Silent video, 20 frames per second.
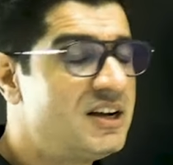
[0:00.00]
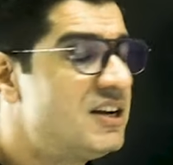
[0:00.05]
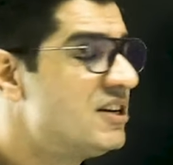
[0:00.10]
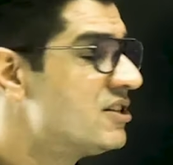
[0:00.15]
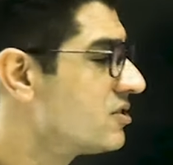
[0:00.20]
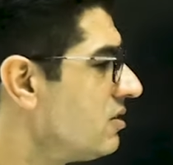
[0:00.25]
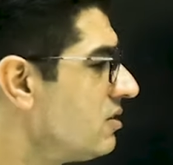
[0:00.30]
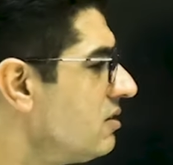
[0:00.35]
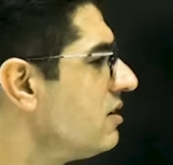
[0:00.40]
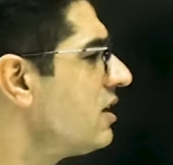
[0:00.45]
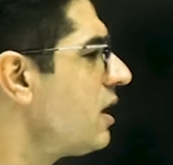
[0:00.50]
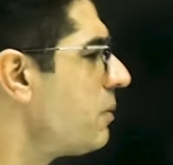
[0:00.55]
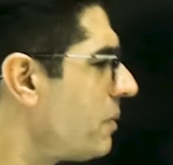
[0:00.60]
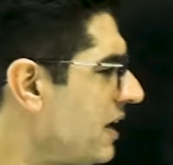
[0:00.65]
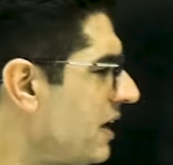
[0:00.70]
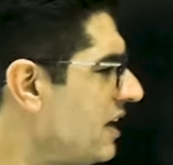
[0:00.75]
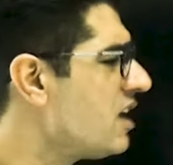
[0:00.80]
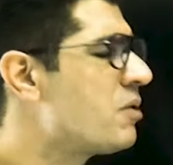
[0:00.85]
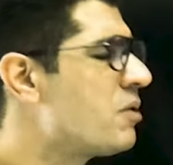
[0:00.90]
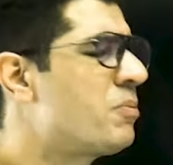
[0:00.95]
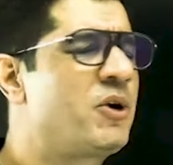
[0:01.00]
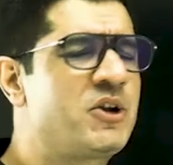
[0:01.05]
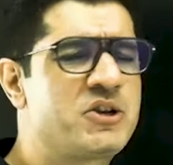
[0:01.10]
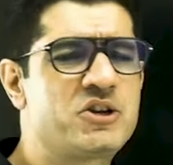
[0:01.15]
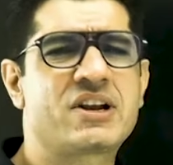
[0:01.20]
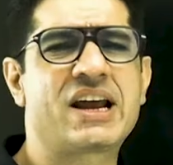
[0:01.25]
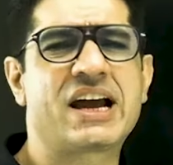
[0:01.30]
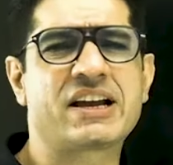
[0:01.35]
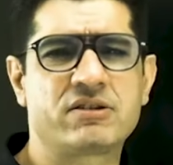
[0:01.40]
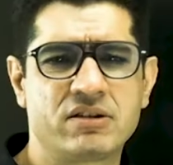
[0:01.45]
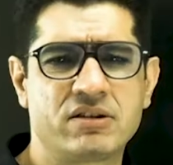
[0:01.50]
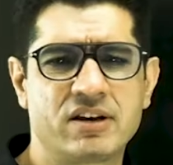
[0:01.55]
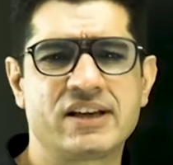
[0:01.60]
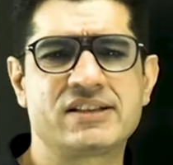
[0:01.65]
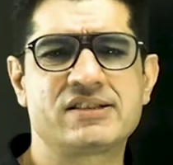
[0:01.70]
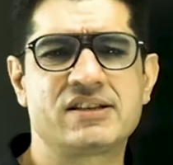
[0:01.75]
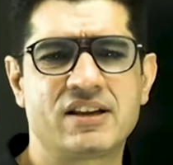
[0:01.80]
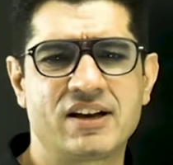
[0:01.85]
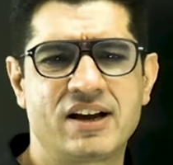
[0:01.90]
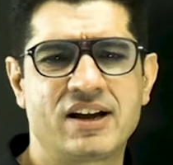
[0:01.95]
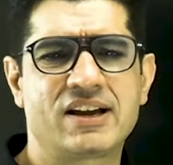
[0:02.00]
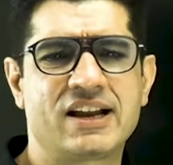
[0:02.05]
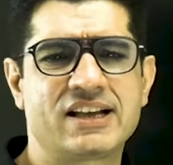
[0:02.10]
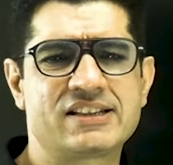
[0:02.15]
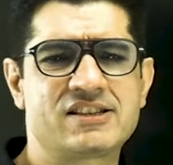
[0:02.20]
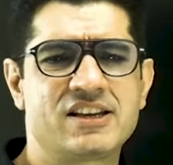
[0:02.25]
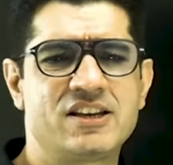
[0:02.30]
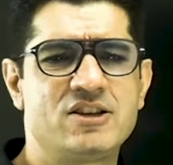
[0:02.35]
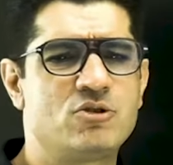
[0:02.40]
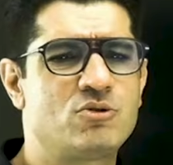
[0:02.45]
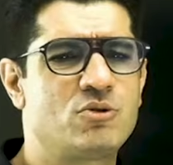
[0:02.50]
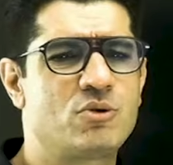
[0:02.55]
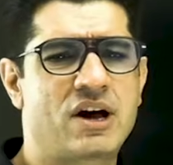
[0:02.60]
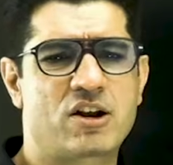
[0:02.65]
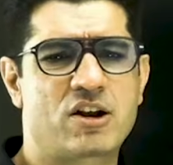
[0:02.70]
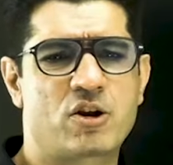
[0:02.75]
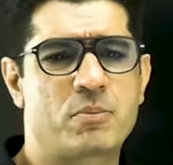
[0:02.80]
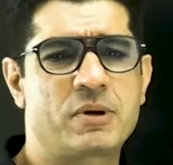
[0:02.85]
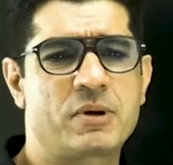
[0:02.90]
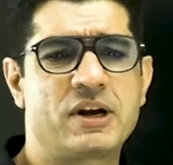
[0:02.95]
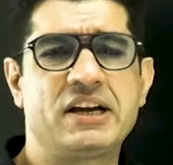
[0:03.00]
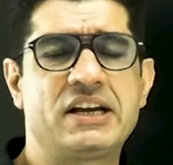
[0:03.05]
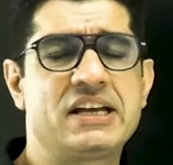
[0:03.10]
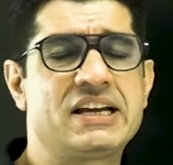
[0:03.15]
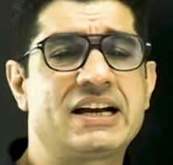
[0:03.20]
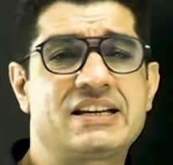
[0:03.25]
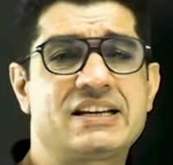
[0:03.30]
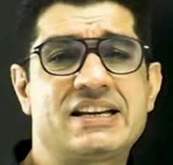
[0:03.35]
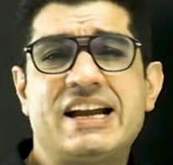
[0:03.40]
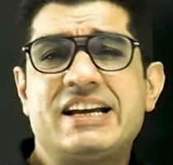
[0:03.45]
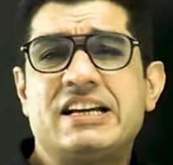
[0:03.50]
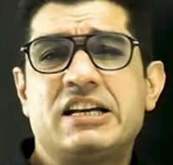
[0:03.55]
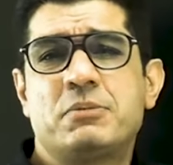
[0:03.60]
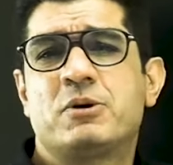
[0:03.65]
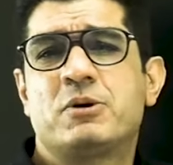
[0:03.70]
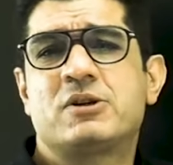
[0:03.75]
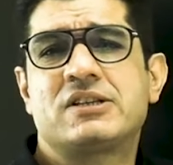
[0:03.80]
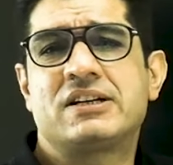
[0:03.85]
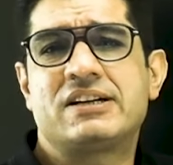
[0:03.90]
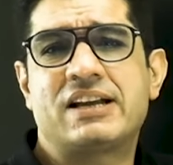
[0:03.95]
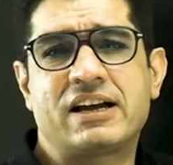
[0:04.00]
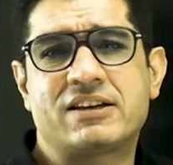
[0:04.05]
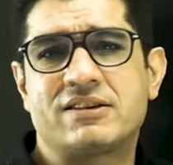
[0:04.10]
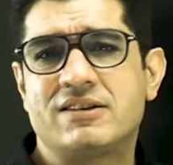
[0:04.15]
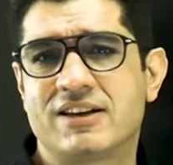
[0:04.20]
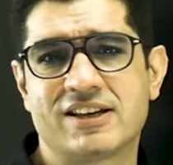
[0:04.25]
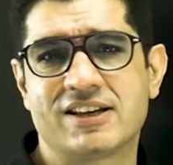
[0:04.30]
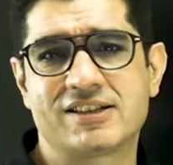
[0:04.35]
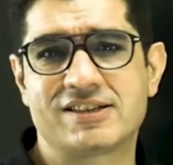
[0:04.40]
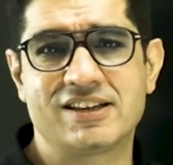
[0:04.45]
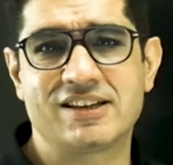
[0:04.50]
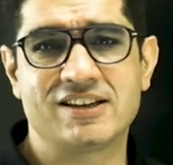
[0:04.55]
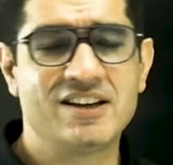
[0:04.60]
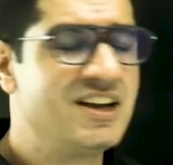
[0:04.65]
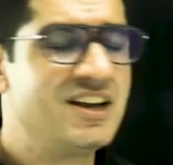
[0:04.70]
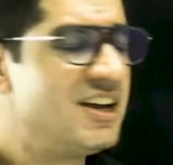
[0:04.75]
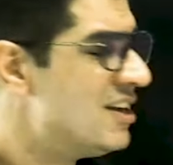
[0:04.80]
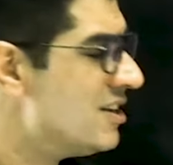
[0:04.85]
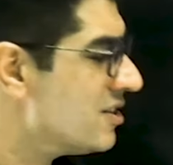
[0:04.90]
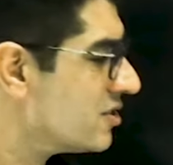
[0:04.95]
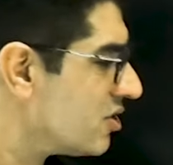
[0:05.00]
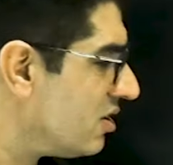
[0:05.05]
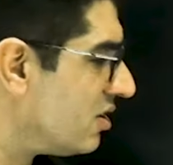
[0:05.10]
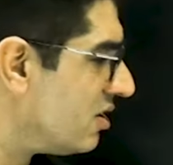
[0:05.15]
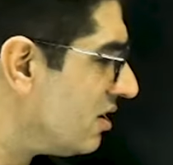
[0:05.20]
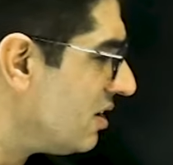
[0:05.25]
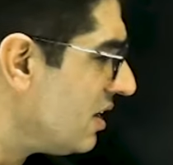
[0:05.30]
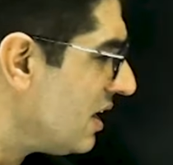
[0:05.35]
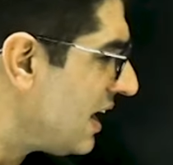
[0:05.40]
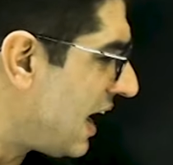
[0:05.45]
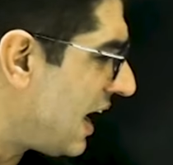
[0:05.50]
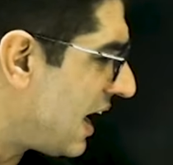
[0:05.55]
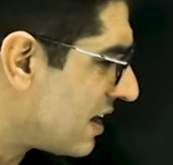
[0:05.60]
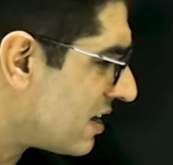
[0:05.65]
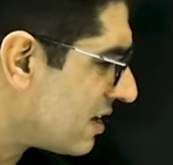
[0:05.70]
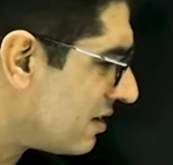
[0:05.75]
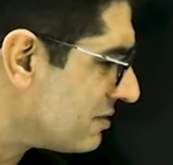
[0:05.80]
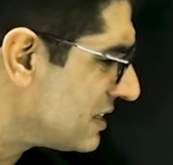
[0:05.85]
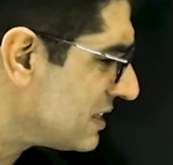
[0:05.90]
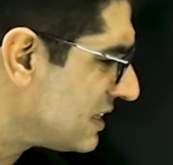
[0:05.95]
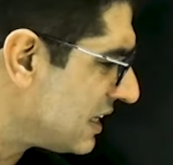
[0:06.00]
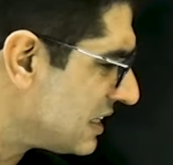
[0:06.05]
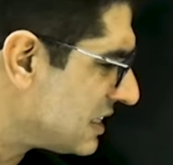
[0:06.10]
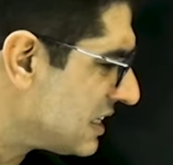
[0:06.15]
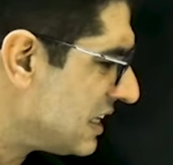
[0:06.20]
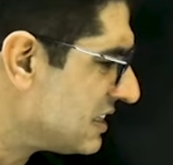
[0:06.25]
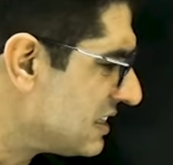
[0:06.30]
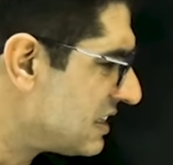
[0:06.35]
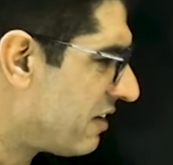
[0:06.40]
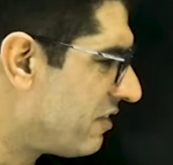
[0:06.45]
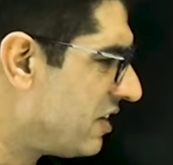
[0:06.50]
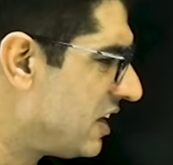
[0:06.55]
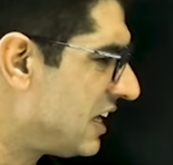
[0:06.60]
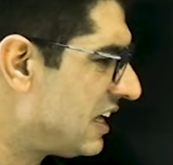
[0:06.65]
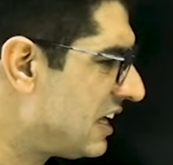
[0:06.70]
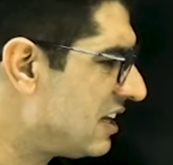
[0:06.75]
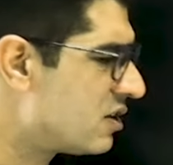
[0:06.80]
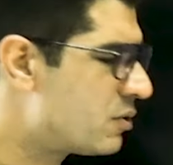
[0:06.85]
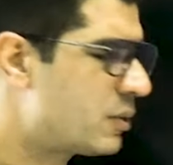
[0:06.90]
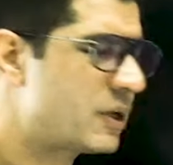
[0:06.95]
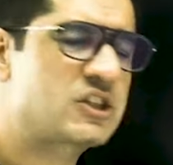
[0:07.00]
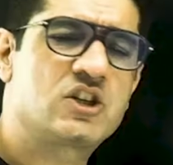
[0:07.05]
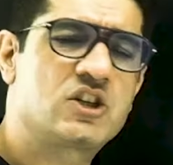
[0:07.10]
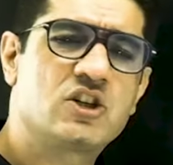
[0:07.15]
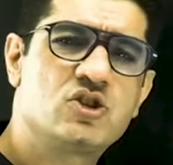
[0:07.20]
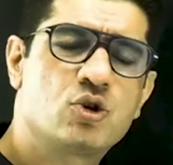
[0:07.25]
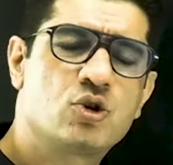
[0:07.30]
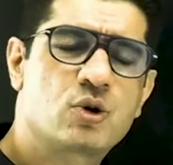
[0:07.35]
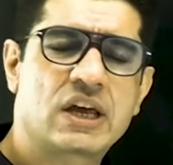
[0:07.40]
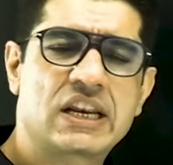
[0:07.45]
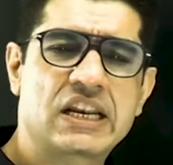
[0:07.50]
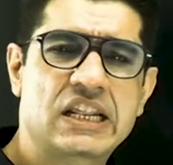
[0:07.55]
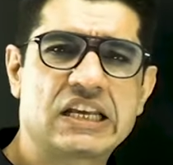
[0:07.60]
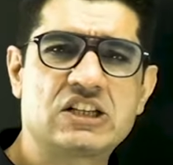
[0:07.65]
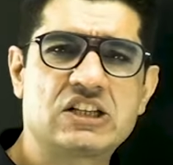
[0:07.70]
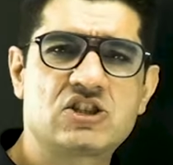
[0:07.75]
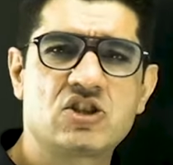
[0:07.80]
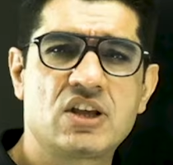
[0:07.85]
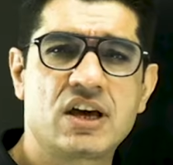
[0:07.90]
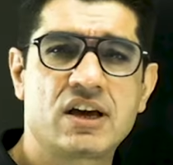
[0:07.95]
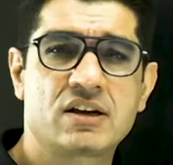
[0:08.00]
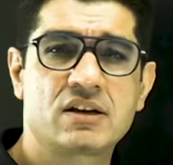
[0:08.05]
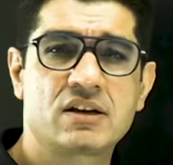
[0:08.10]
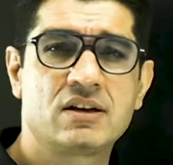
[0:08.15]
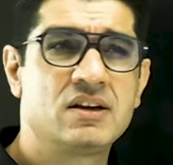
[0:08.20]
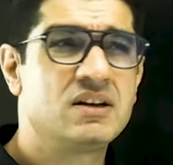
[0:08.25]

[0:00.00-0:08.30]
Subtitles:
So depending upon your accuracy rate, let's say you are operating at 90% accuracy. So at around 16, 17 questions, you can reach there.